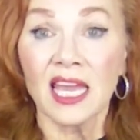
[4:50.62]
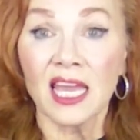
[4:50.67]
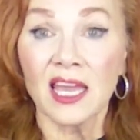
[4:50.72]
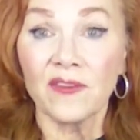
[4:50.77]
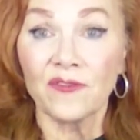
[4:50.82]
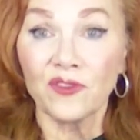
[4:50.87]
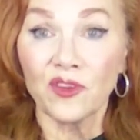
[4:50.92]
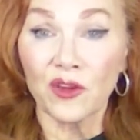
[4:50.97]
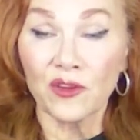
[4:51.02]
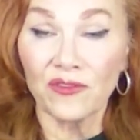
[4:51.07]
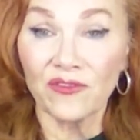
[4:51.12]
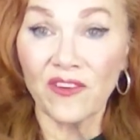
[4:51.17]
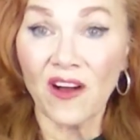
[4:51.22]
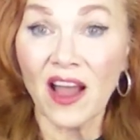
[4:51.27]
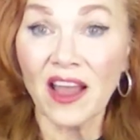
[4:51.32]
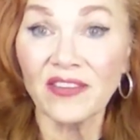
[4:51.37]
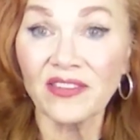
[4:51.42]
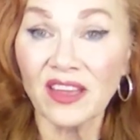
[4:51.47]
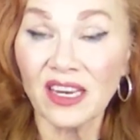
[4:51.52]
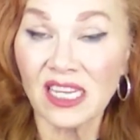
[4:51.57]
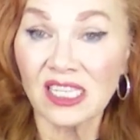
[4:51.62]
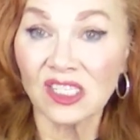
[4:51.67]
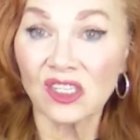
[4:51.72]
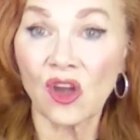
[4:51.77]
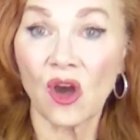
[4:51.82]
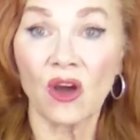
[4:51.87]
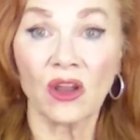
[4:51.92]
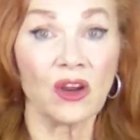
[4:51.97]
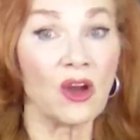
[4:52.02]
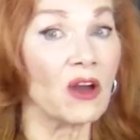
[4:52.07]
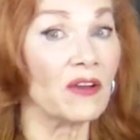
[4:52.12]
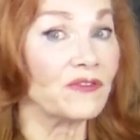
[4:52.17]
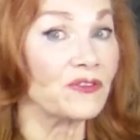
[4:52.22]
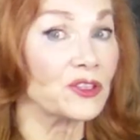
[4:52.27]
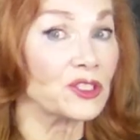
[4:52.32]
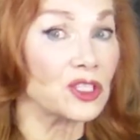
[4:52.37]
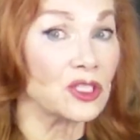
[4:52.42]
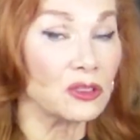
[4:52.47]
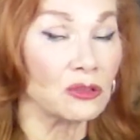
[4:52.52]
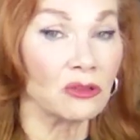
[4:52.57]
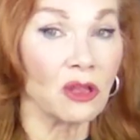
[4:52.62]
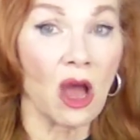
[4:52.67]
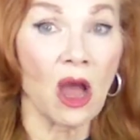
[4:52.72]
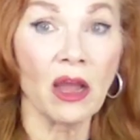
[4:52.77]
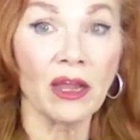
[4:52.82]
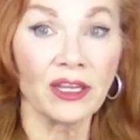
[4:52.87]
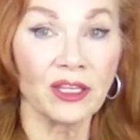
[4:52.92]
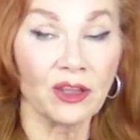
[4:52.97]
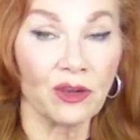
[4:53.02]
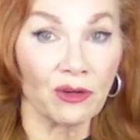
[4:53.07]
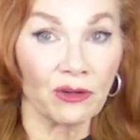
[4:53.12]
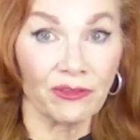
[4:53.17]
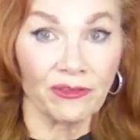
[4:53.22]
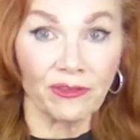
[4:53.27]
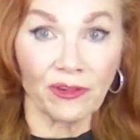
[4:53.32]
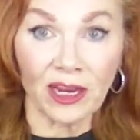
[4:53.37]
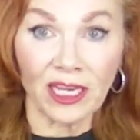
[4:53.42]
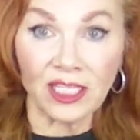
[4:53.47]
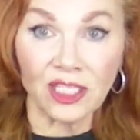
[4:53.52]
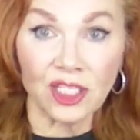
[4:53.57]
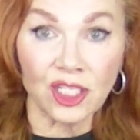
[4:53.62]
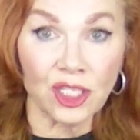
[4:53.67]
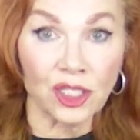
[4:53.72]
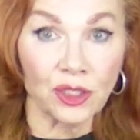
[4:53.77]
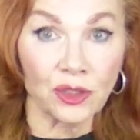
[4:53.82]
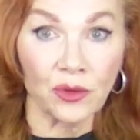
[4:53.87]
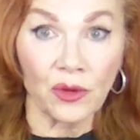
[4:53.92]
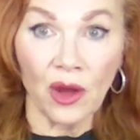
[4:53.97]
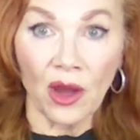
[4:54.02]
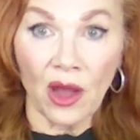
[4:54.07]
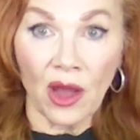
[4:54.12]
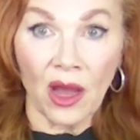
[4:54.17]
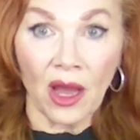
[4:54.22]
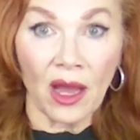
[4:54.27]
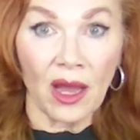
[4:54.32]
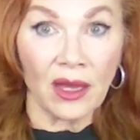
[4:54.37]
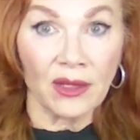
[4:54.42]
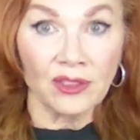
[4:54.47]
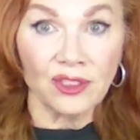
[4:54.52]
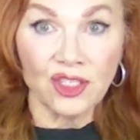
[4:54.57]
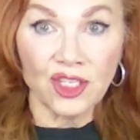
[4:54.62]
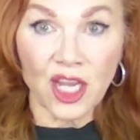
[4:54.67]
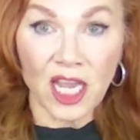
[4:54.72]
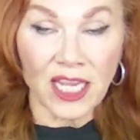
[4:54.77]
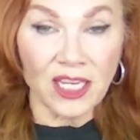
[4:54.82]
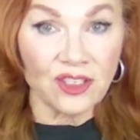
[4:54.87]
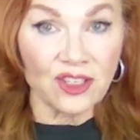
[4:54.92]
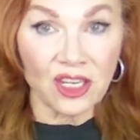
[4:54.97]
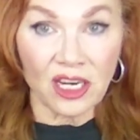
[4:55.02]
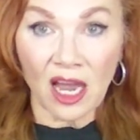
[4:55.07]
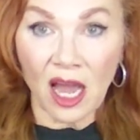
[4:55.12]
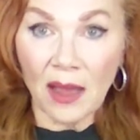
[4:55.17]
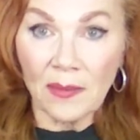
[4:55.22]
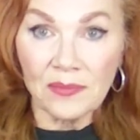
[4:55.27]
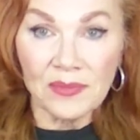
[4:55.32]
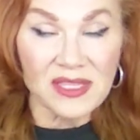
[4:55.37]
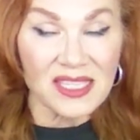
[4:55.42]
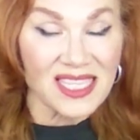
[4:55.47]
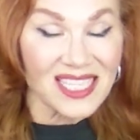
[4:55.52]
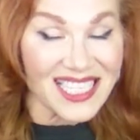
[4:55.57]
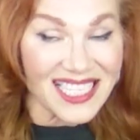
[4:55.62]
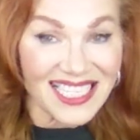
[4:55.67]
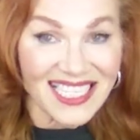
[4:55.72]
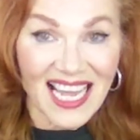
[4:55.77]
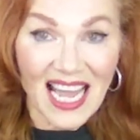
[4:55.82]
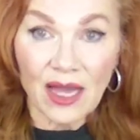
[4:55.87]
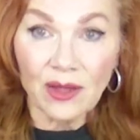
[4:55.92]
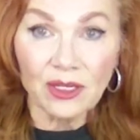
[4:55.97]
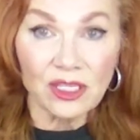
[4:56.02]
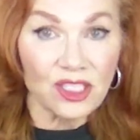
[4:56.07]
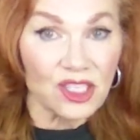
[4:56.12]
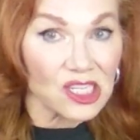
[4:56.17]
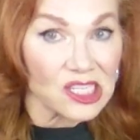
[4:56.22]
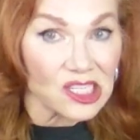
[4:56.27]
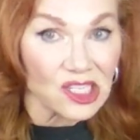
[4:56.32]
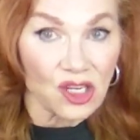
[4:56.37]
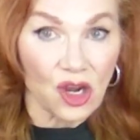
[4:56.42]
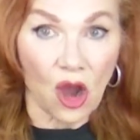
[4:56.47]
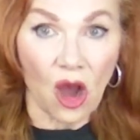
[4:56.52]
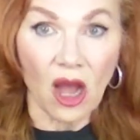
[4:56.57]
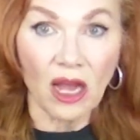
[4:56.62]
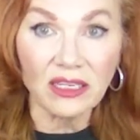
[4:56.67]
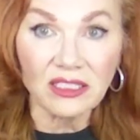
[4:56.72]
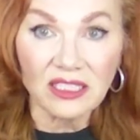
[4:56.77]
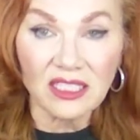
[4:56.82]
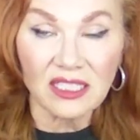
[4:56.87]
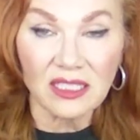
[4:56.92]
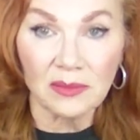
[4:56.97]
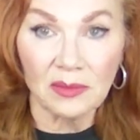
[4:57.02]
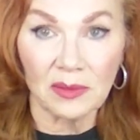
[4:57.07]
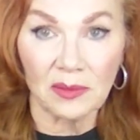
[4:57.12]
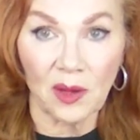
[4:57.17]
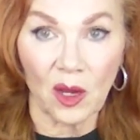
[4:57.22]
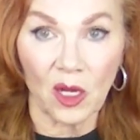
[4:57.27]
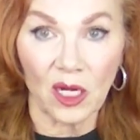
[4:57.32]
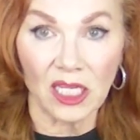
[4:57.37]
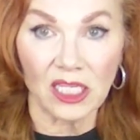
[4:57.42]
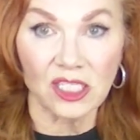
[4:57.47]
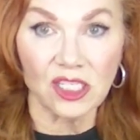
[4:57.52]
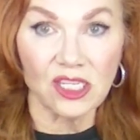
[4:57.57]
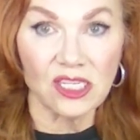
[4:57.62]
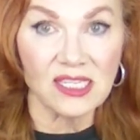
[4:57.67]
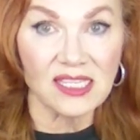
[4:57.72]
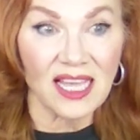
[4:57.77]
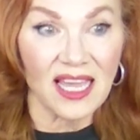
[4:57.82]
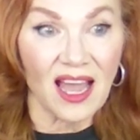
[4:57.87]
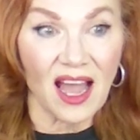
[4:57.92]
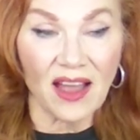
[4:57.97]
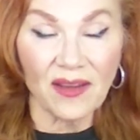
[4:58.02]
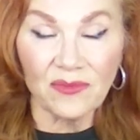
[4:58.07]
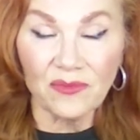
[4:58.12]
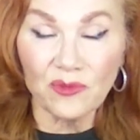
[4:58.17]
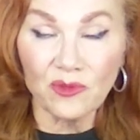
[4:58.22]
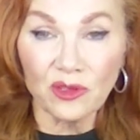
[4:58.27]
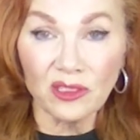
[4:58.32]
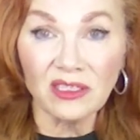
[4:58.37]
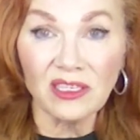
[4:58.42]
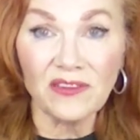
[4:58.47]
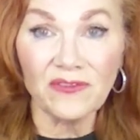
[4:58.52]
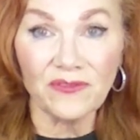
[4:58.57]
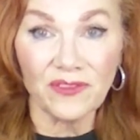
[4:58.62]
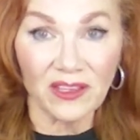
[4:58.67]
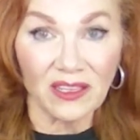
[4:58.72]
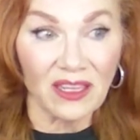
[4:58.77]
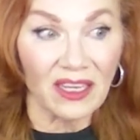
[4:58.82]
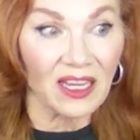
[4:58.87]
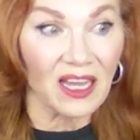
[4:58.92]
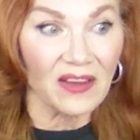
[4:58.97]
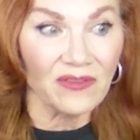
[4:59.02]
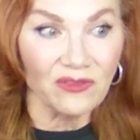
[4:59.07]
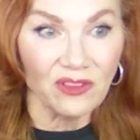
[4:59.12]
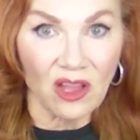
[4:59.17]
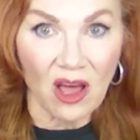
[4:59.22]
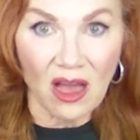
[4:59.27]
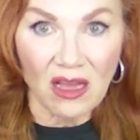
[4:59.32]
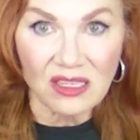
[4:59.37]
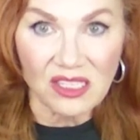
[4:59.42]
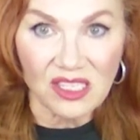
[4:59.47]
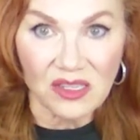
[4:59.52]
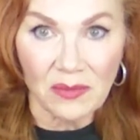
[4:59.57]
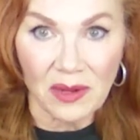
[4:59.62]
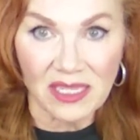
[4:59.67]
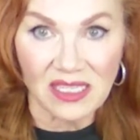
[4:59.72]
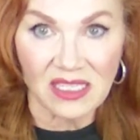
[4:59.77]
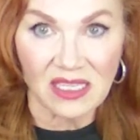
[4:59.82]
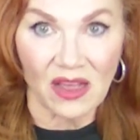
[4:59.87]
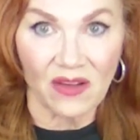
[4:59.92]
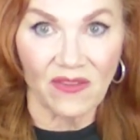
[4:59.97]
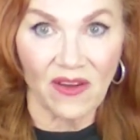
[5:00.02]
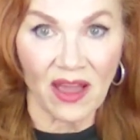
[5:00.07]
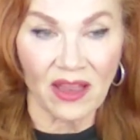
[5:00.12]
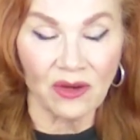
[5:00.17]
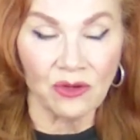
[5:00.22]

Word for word: If you find that it's gone on for too long and you're afraid to change it up, sit down and just talk to them about it and just say, I really feel like I've lost myself.